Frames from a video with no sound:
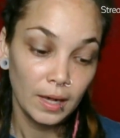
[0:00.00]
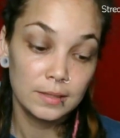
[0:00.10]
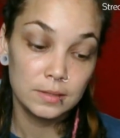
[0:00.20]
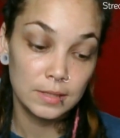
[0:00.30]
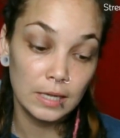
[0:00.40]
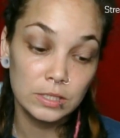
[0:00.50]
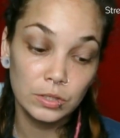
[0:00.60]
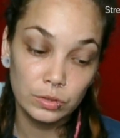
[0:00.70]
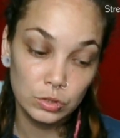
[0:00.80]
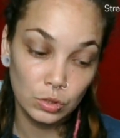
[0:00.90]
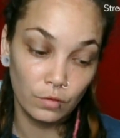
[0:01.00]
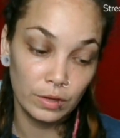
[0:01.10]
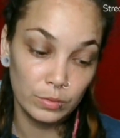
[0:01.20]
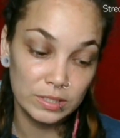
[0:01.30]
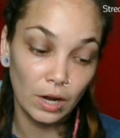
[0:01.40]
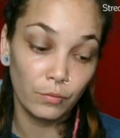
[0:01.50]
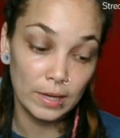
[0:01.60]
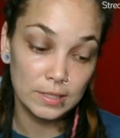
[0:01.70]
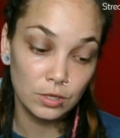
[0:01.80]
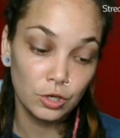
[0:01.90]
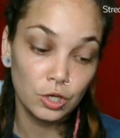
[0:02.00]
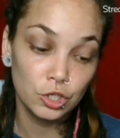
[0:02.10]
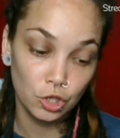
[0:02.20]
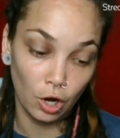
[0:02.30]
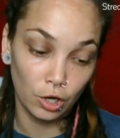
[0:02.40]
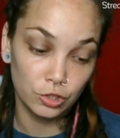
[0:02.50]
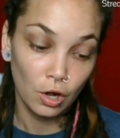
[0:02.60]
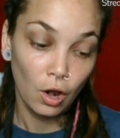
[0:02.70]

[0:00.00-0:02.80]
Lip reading: In 2012, he was arrested on a charge